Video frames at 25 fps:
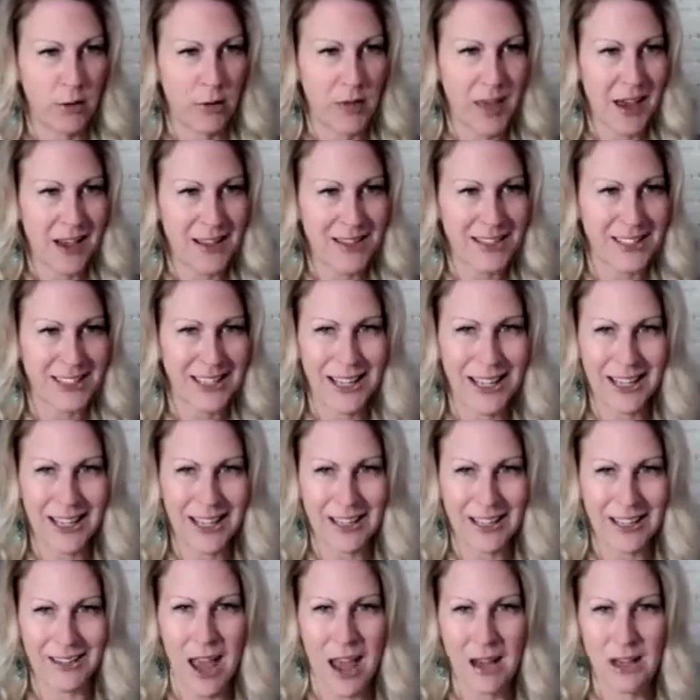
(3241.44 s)
that's in
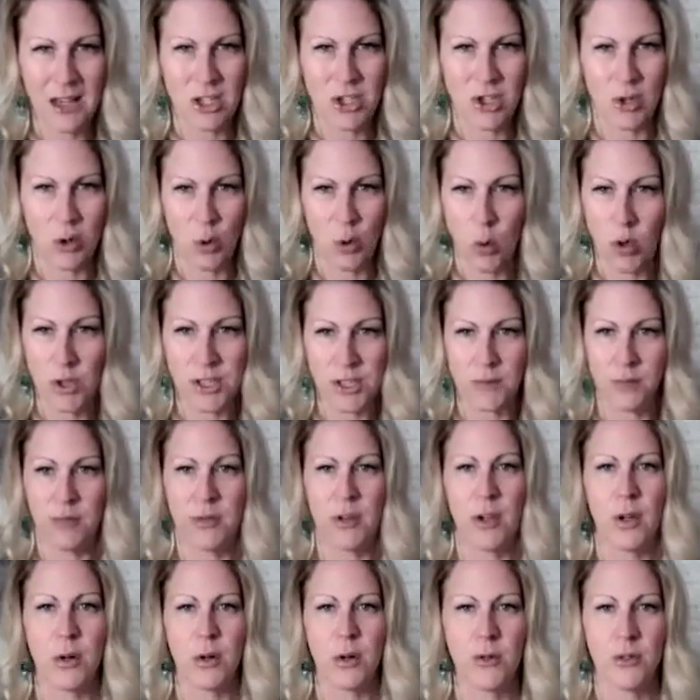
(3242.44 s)
the quantum
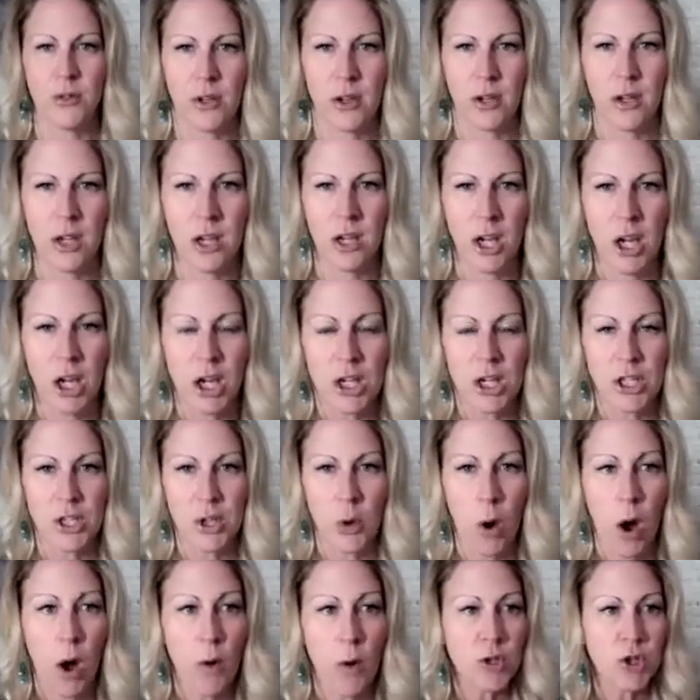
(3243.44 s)
field.
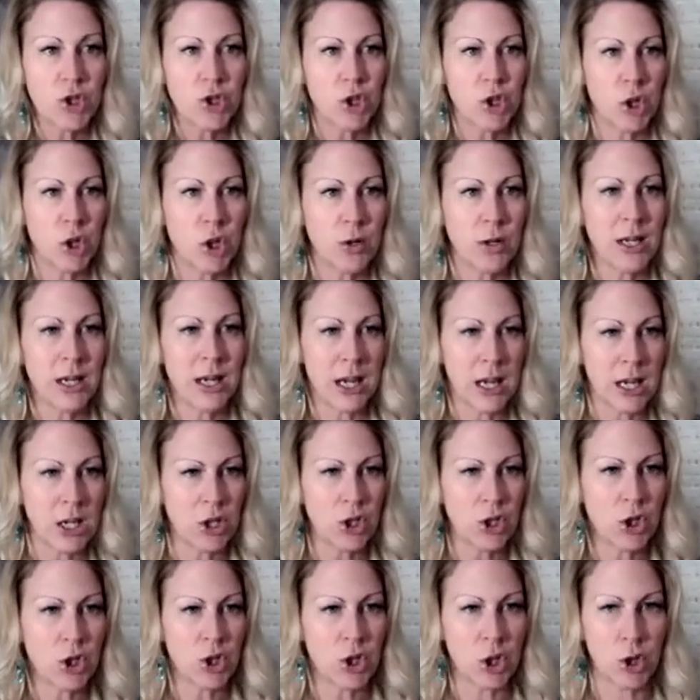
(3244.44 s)
So I was tuning
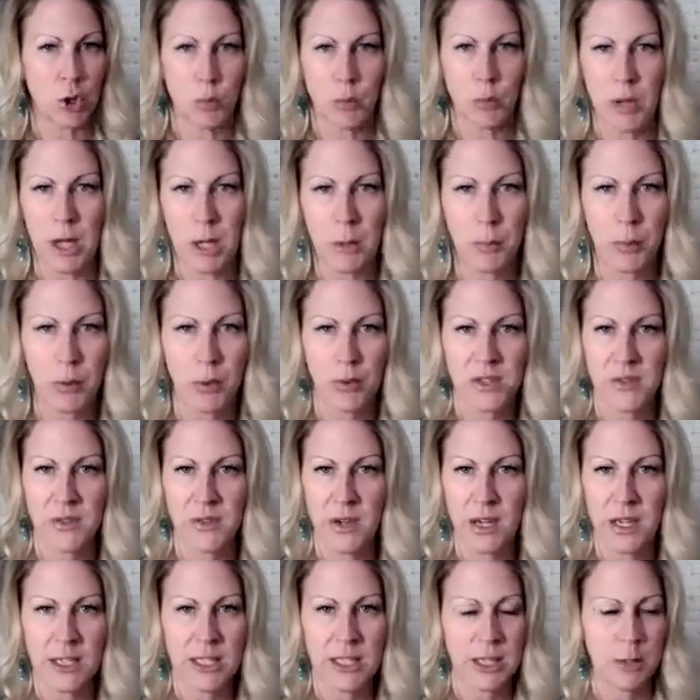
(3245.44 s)
into people's
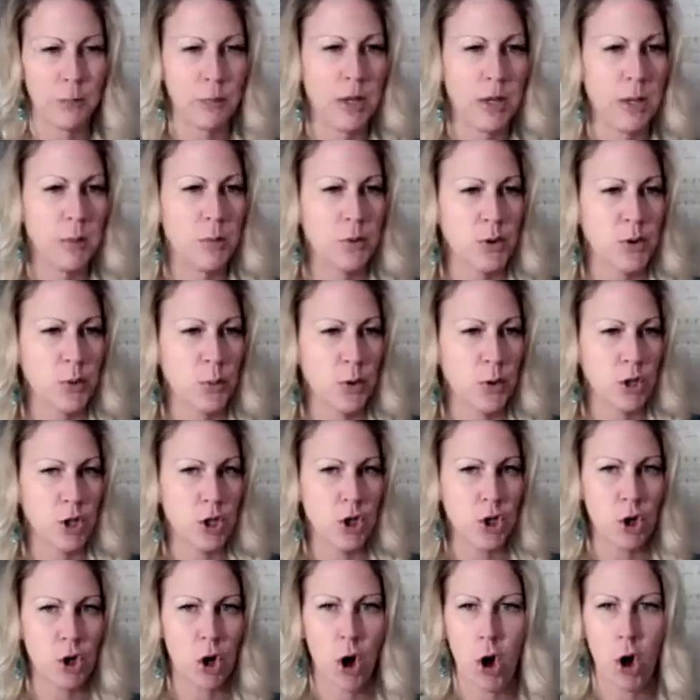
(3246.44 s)
victim, people's
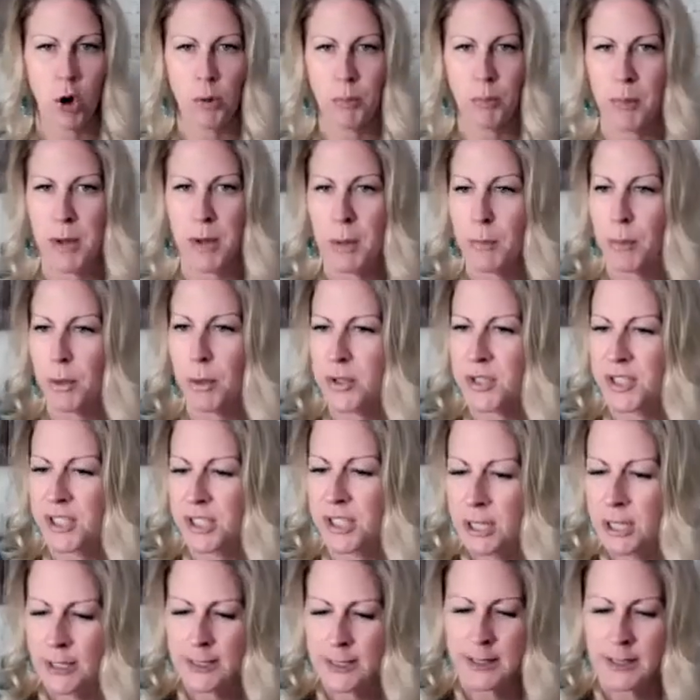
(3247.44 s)
wounded child, people's
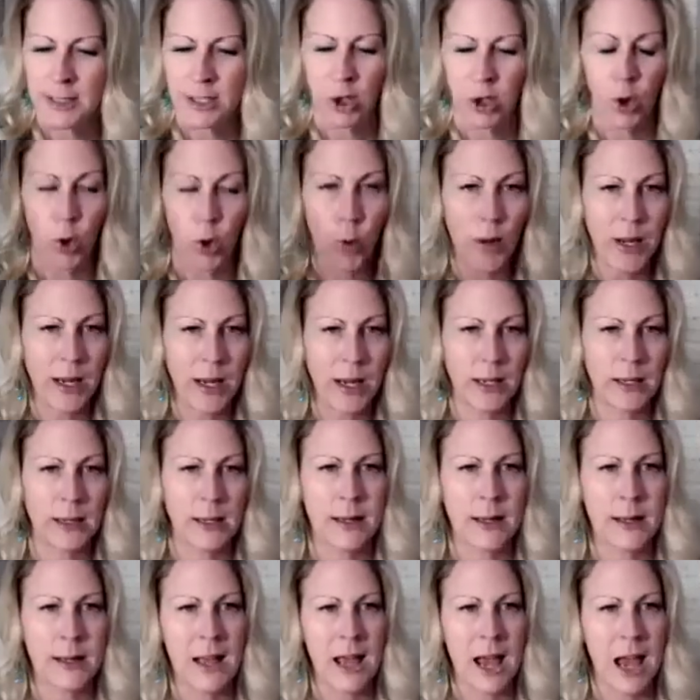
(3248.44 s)

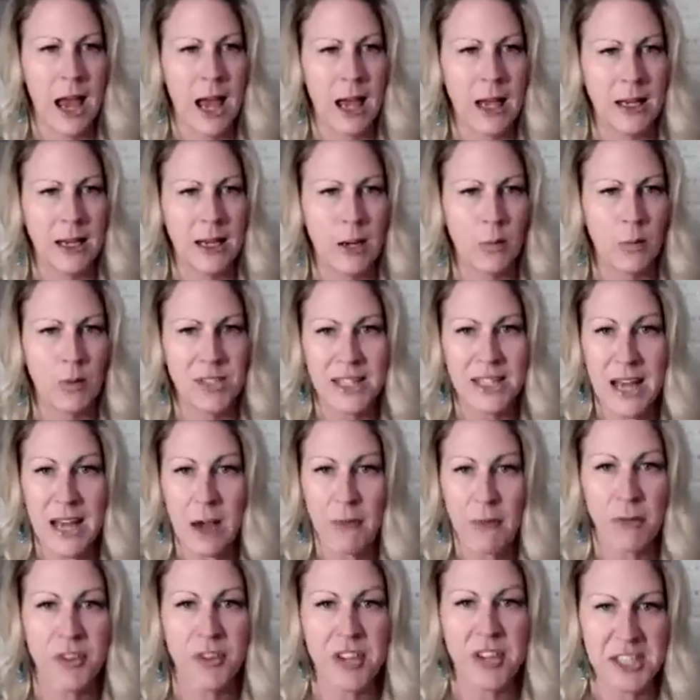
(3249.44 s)
queen. And it was
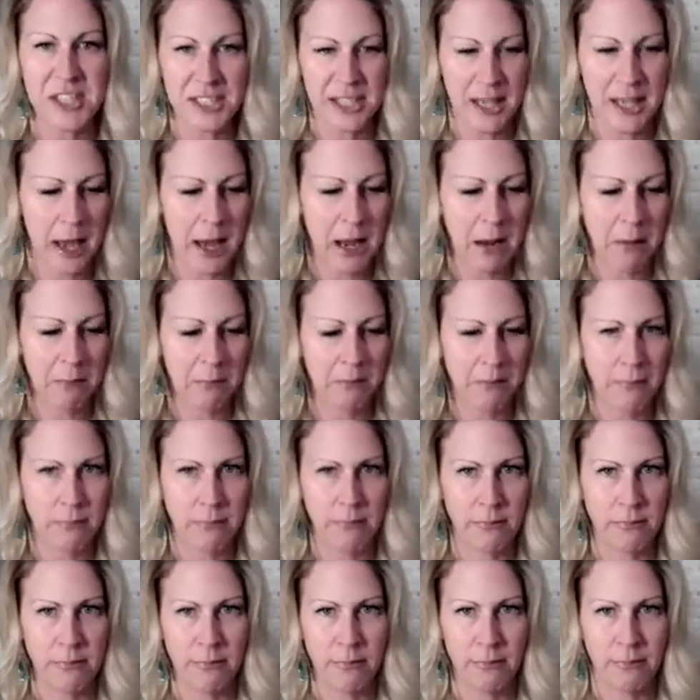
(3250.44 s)
never the same
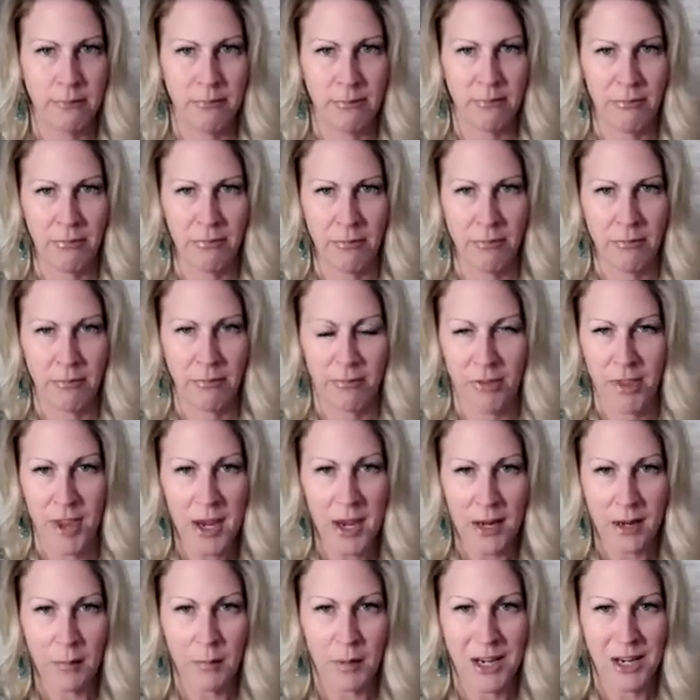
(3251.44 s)

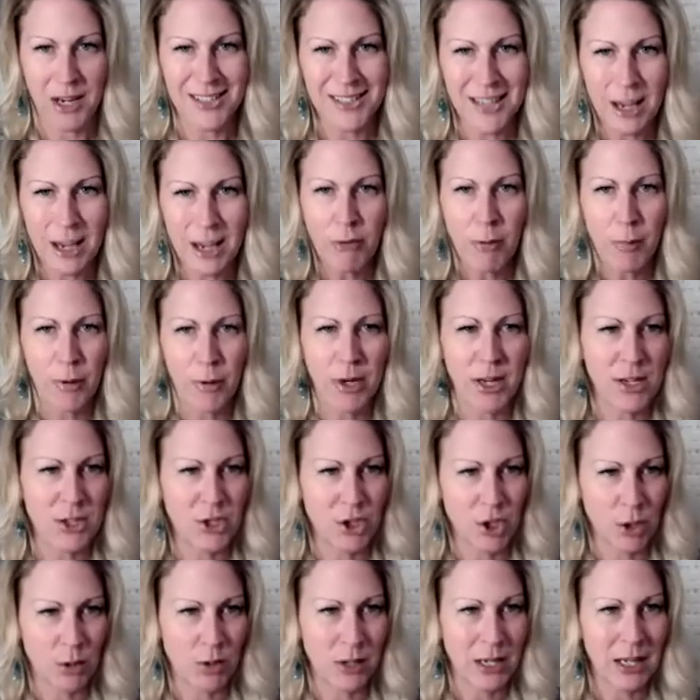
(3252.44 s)
thing because everybody
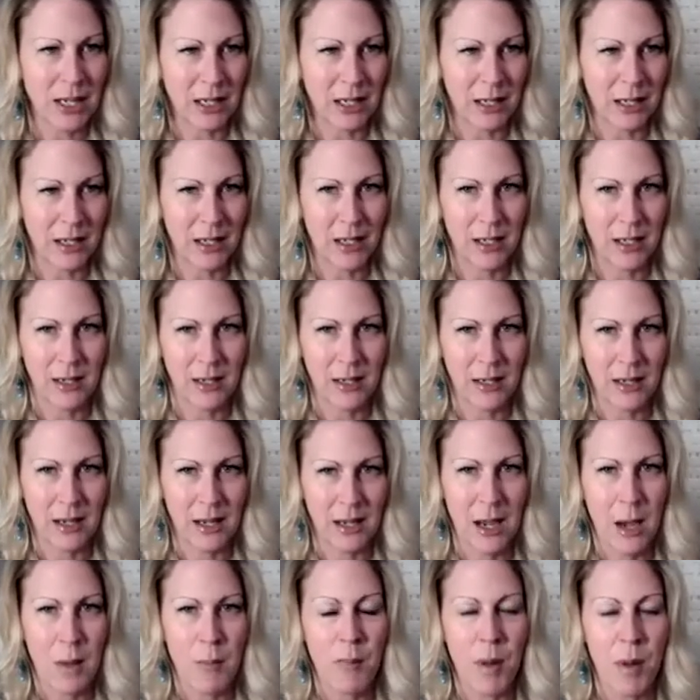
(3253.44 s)
is unique.
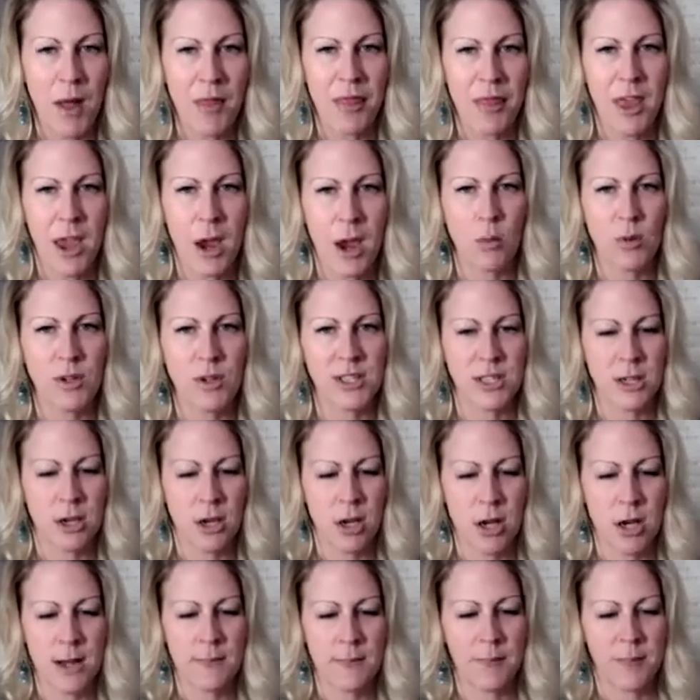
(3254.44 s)
But there was
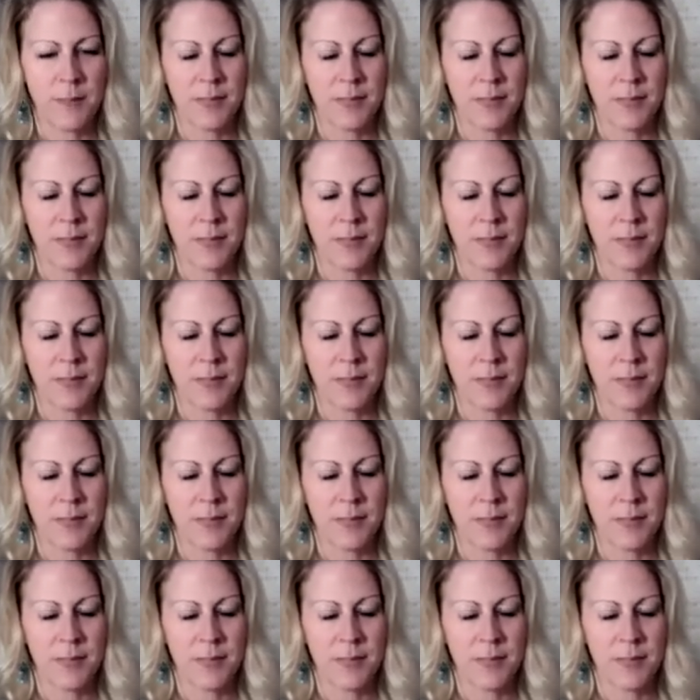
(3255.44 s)
a